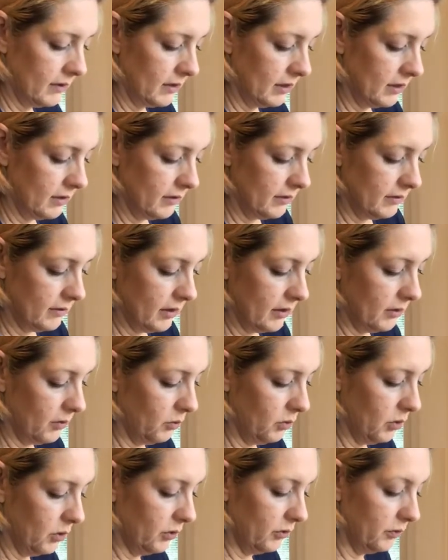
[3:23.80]
It's not the
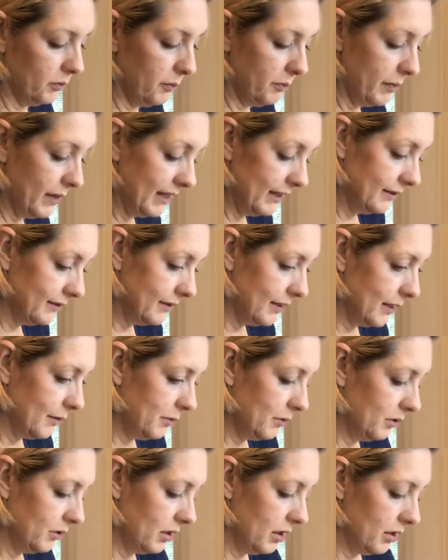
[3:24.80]
world's best
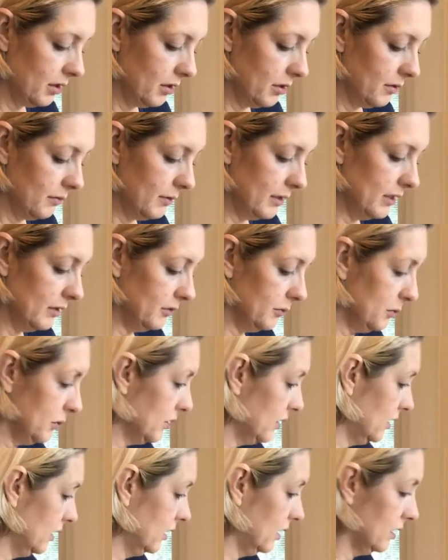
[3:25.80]
apple cutter, but it's
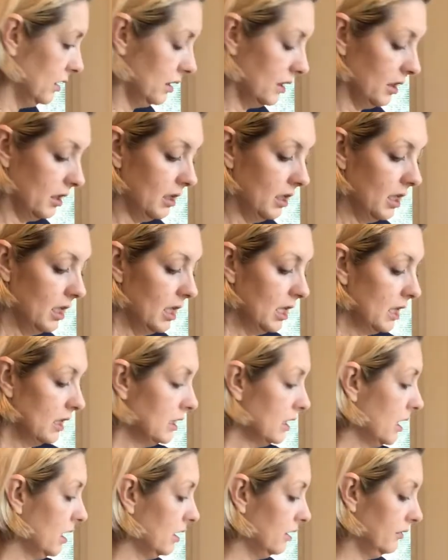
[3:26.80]
really good.
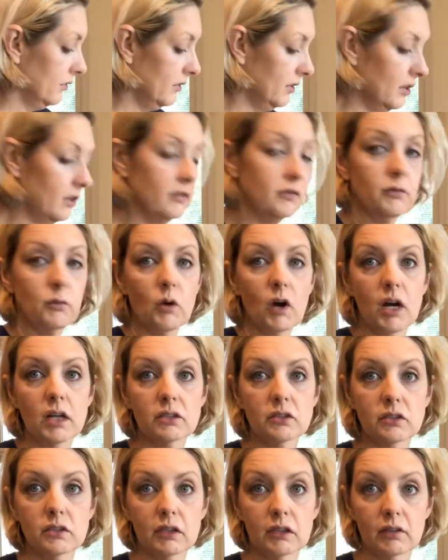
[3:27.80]
Now, if you've
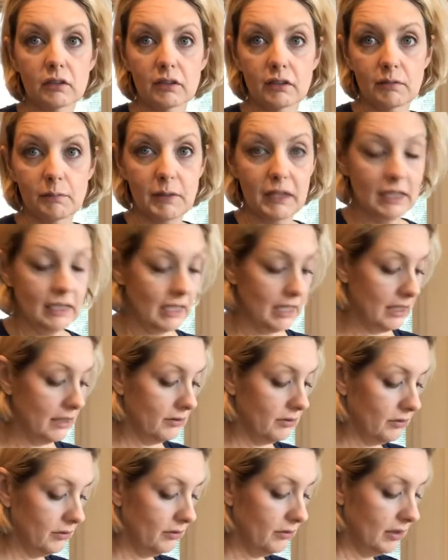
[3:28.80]
watched the Chris Beat
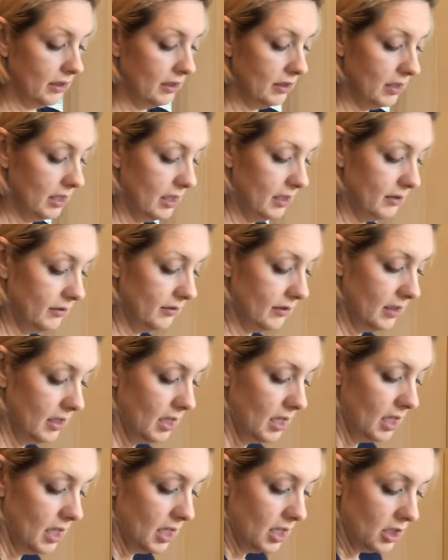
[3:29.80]
Cancer series,
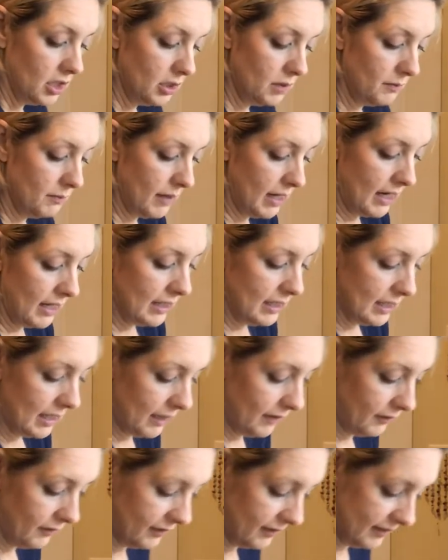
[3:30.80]
you might
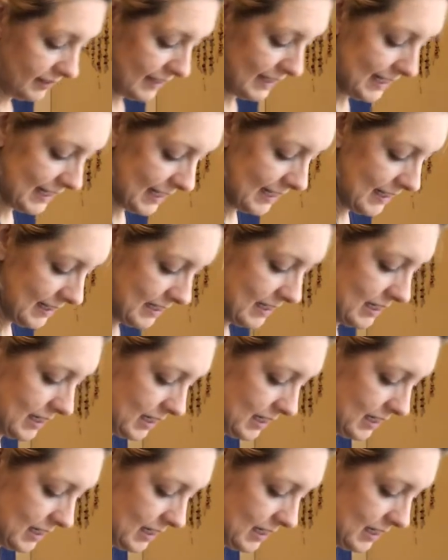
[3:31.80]
have seen